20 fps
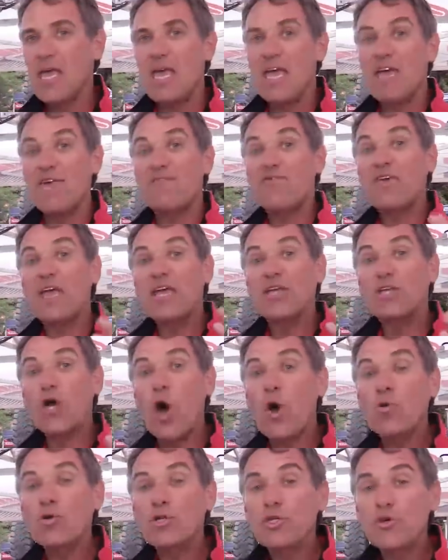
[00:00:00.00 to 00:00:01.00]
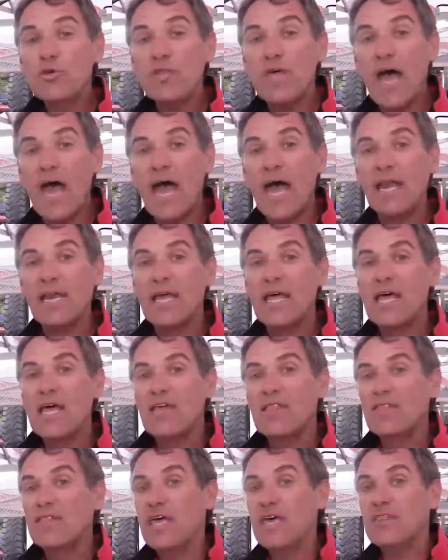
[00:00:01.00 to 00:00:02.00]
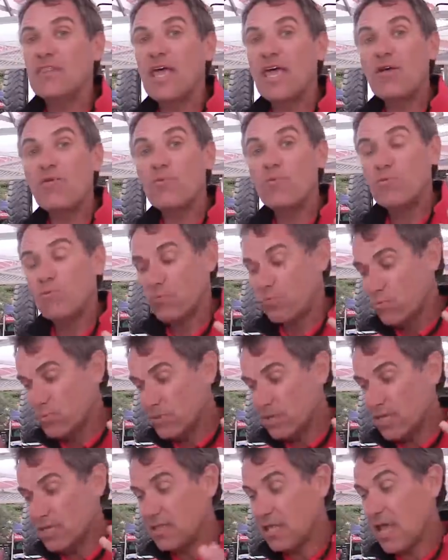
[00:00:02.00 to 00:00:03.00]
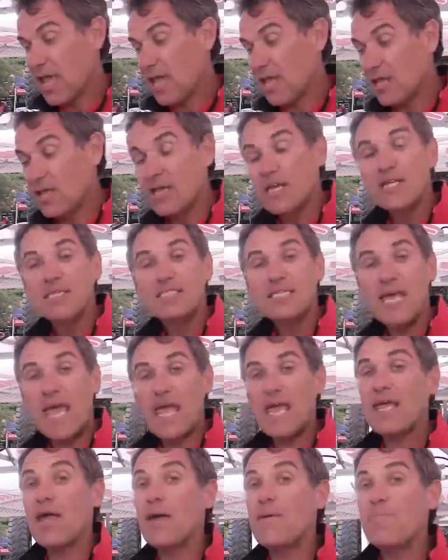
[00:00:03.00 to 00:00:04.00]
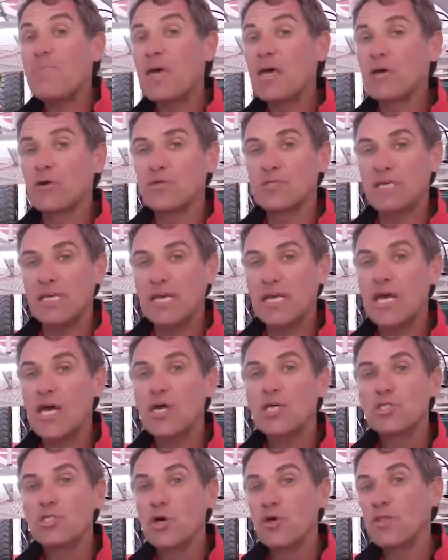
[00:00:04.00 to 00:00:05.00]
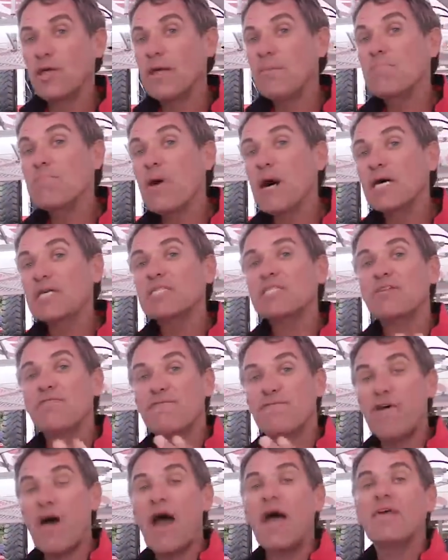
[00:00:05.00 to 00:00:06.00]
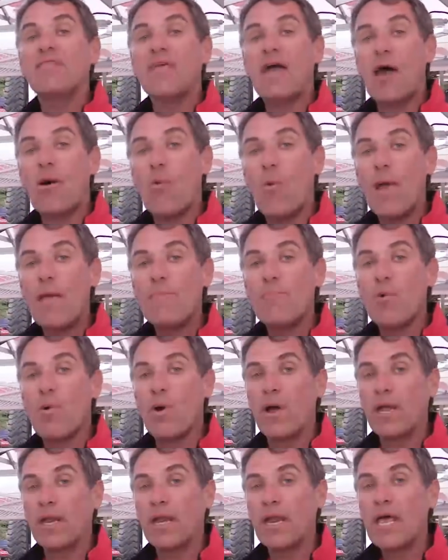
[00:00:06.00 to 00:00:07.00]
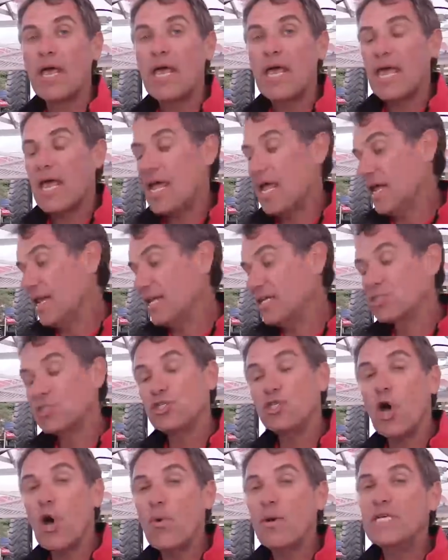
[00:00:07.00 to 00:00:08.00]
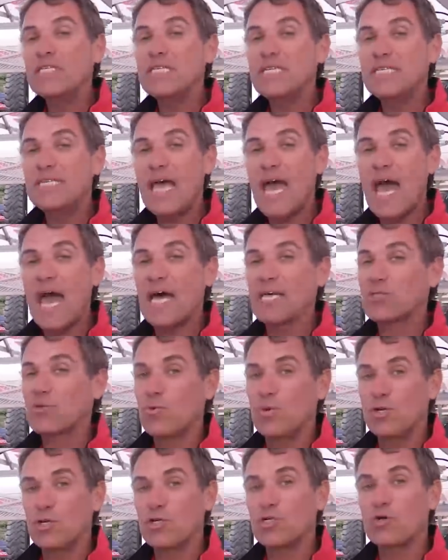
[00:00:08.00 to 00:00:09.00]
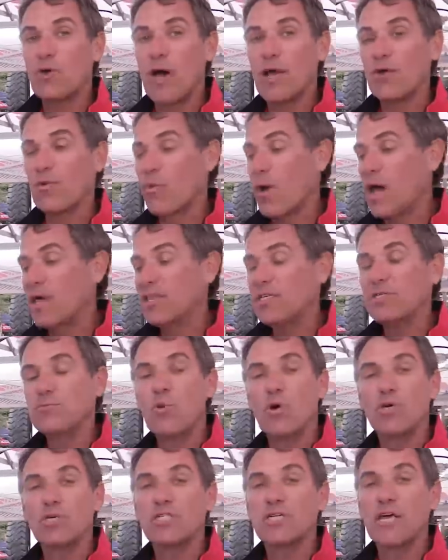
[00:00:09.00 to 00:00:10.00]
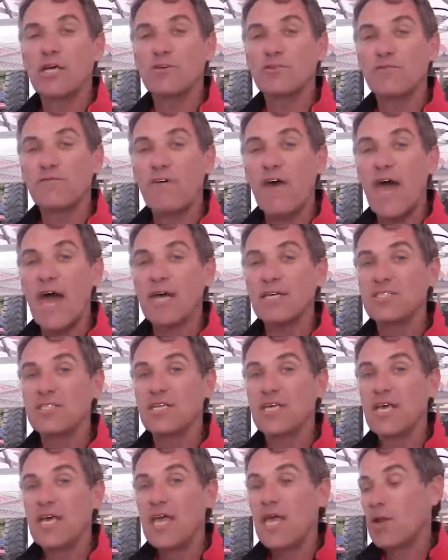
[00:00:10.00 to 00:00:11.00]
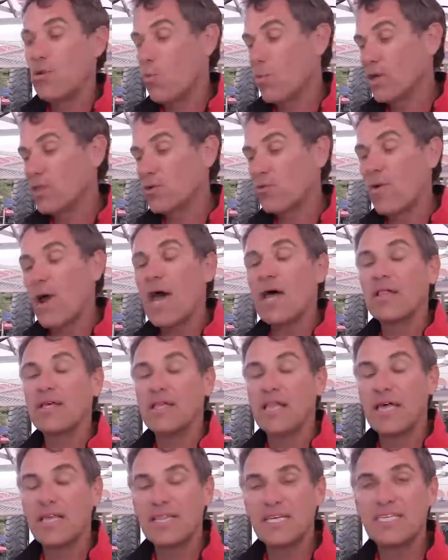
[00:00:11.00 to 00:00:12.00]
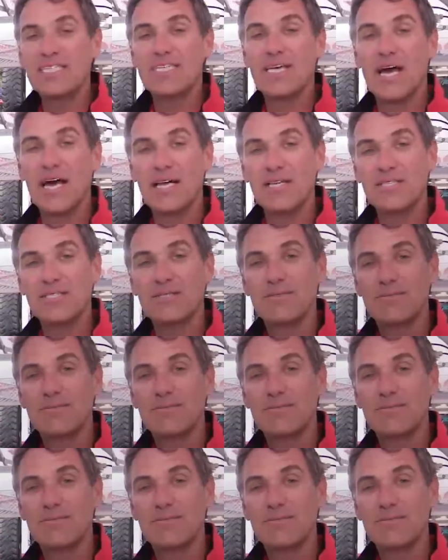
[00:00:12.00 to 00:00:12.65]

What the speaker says: If they don't do that, then they take a penalty. So they must find that waypoint, and it's no easy task when you're trying to ride these motorcycles fast and win the rally like these guys.